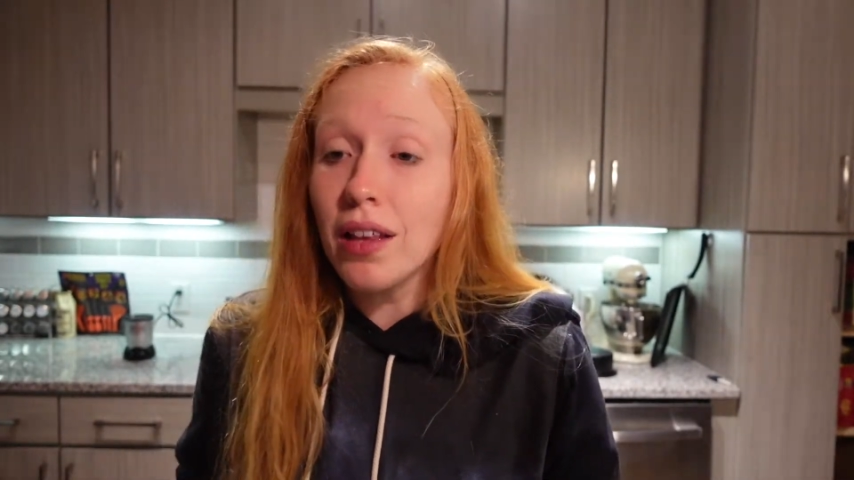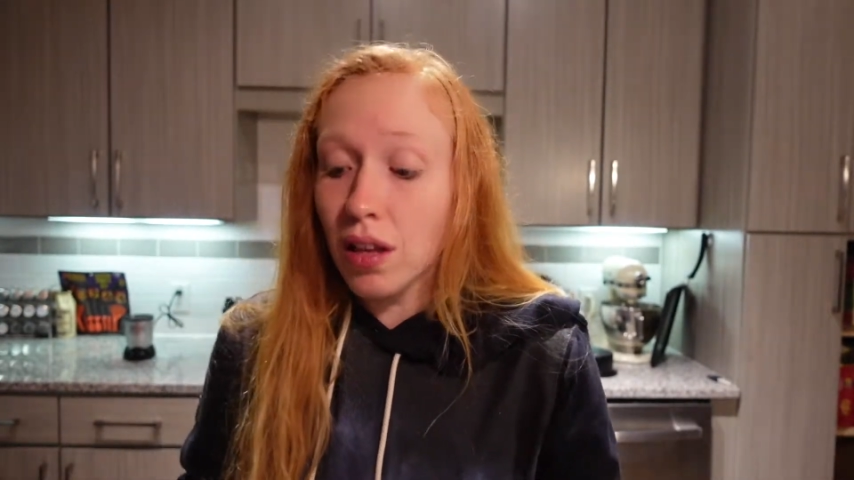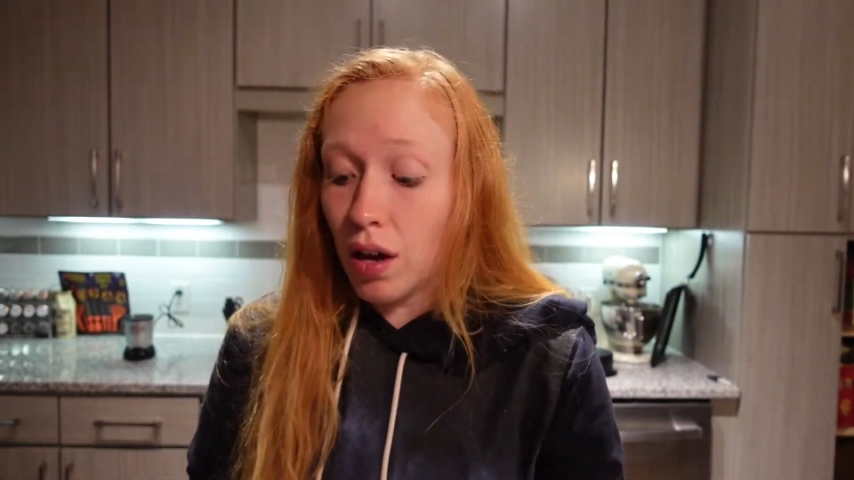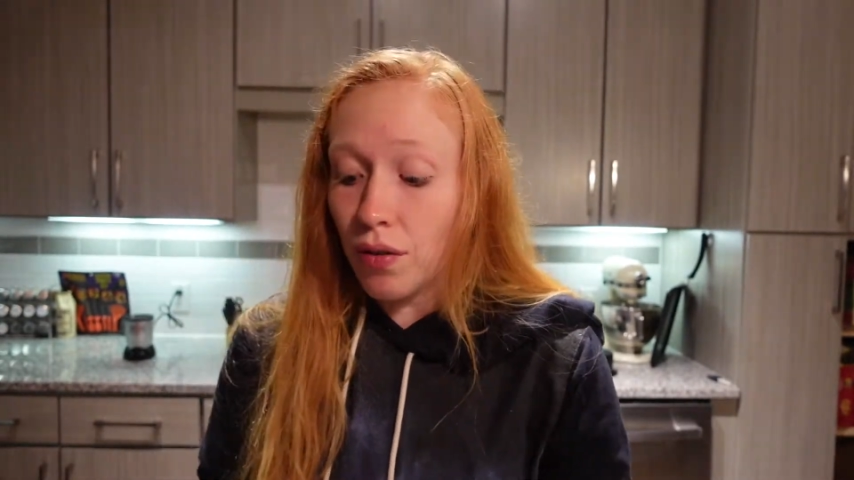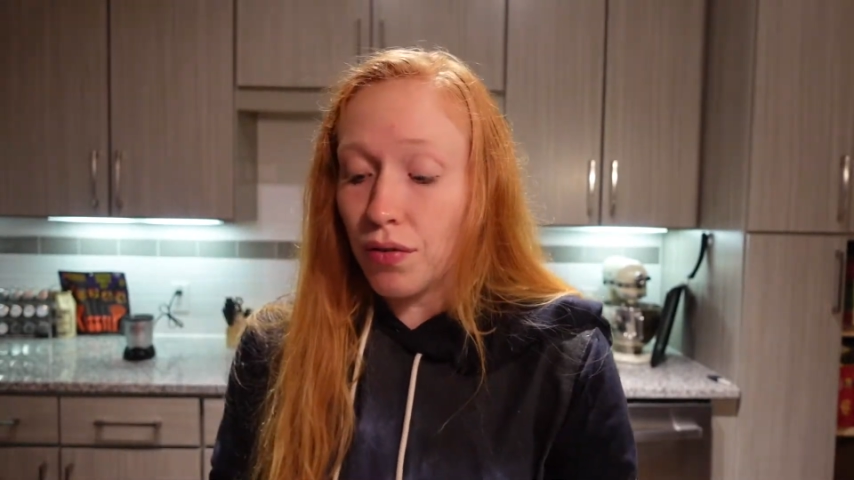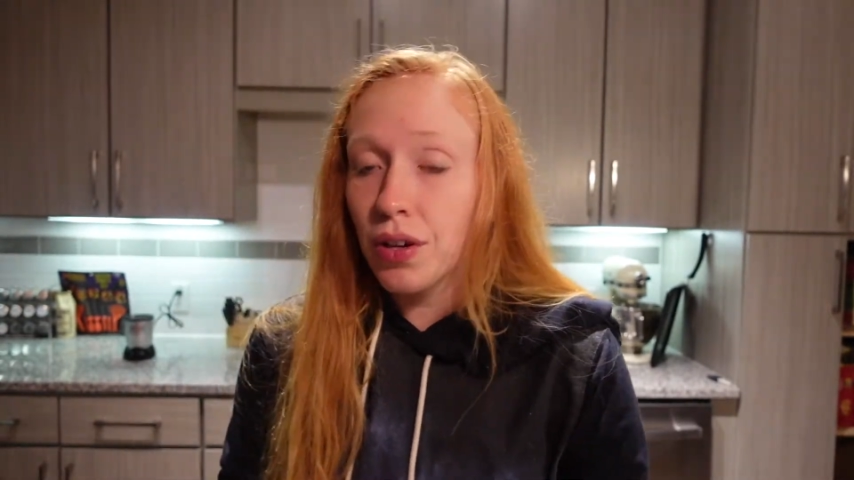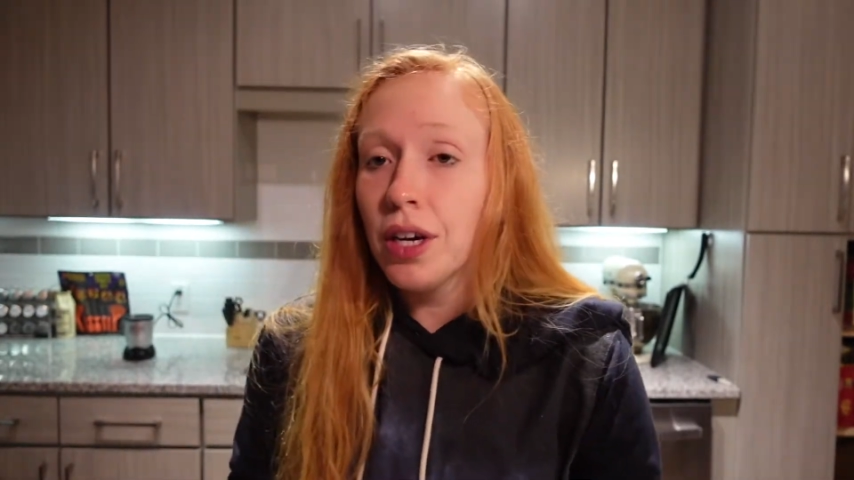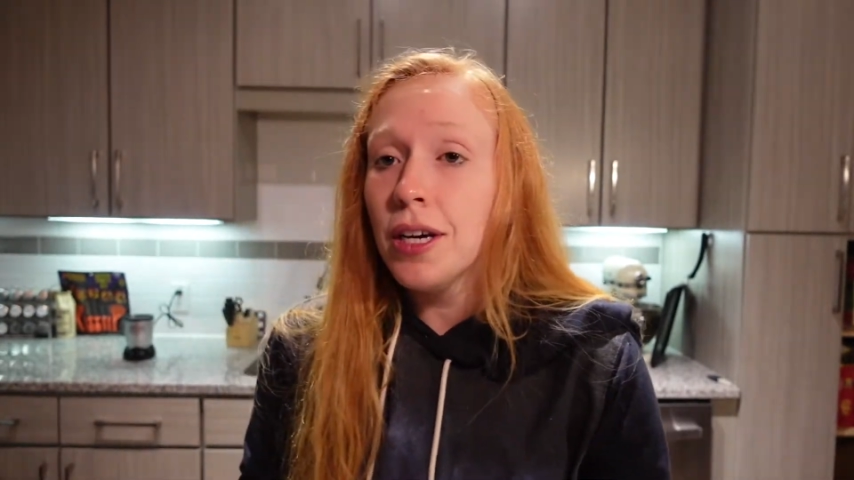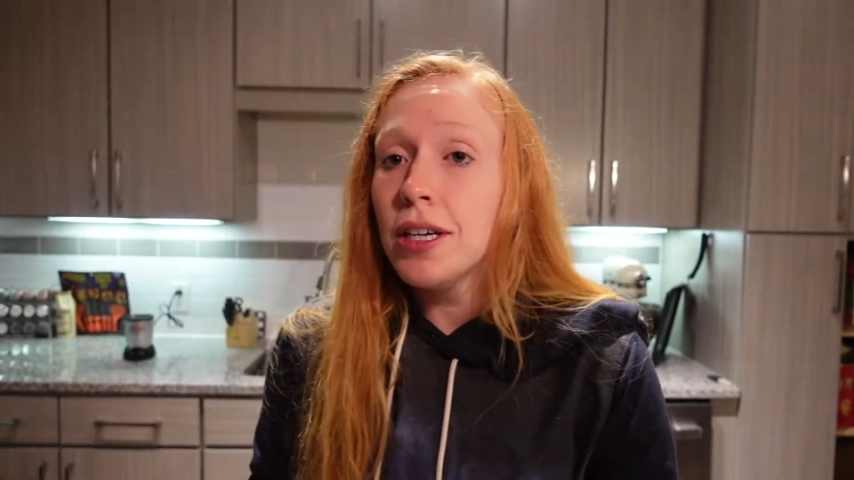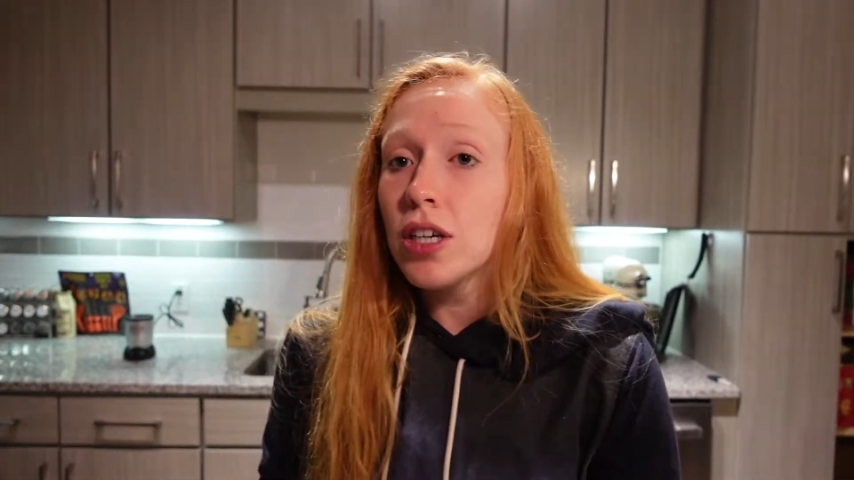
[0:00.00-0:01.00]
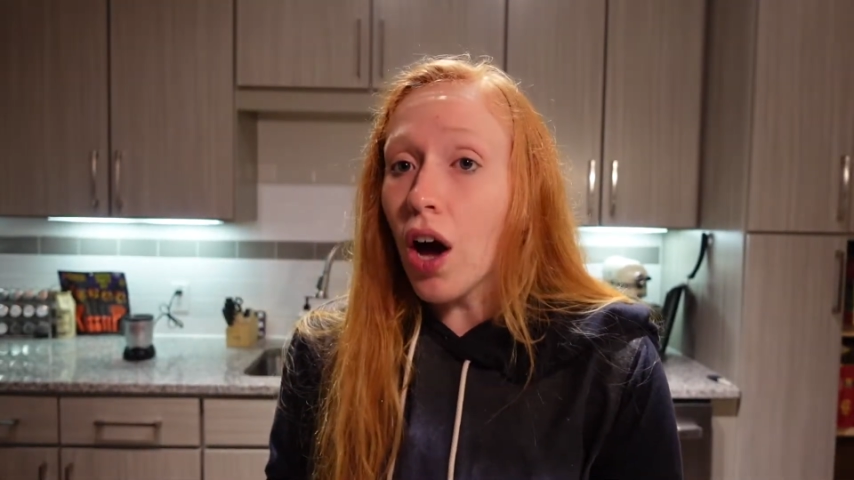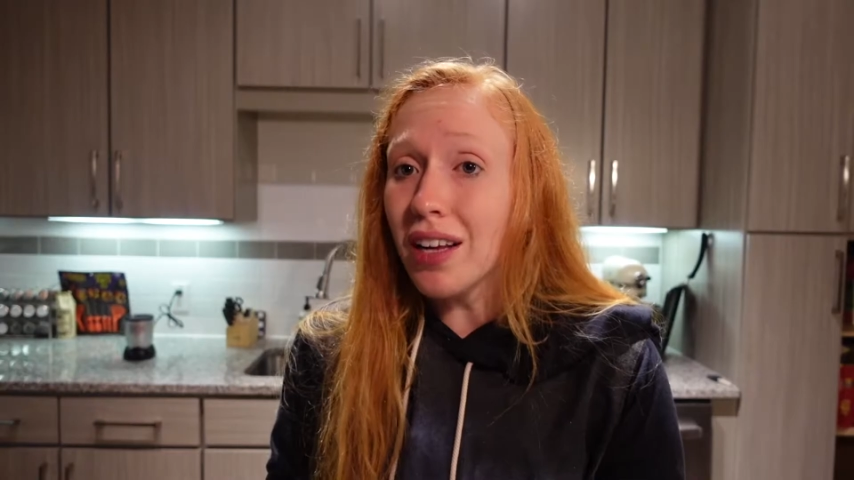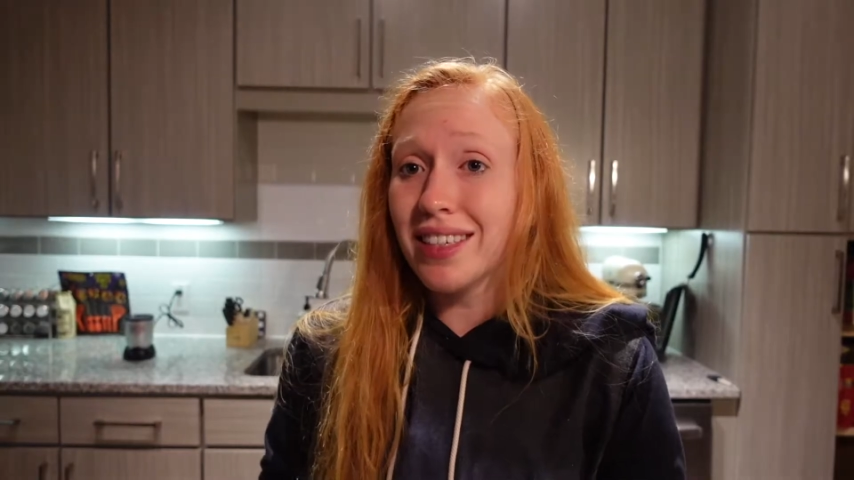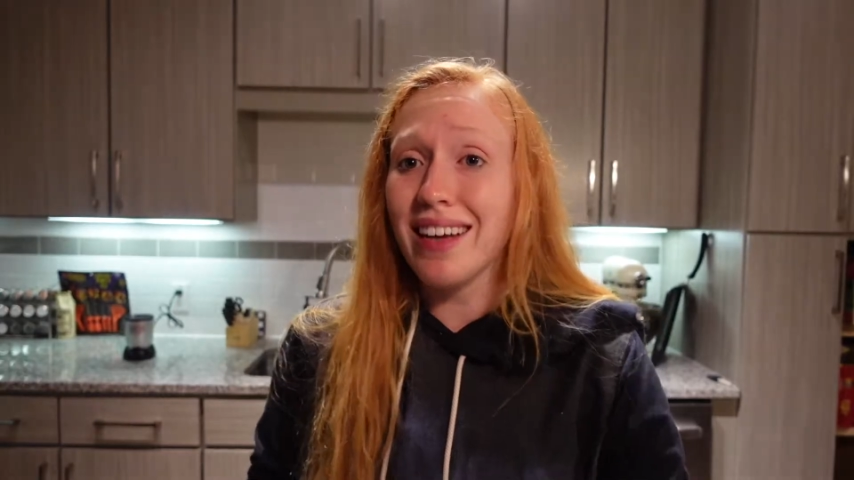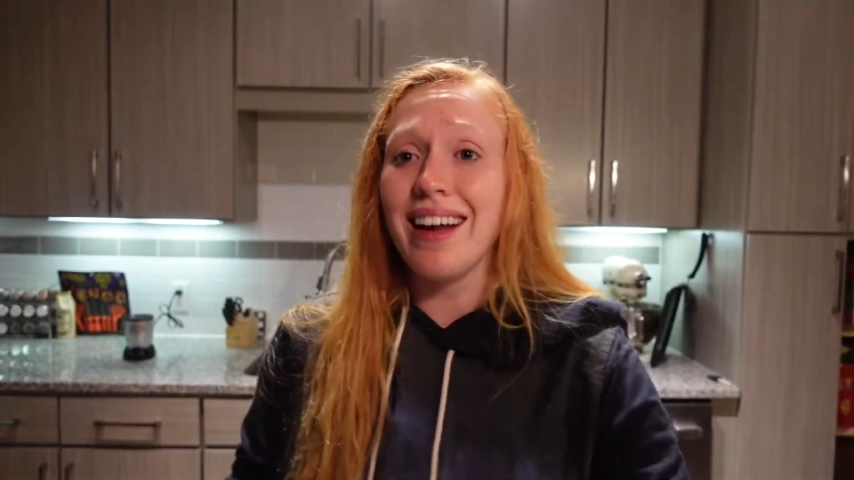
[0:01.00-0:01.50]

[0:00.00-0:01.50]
love content.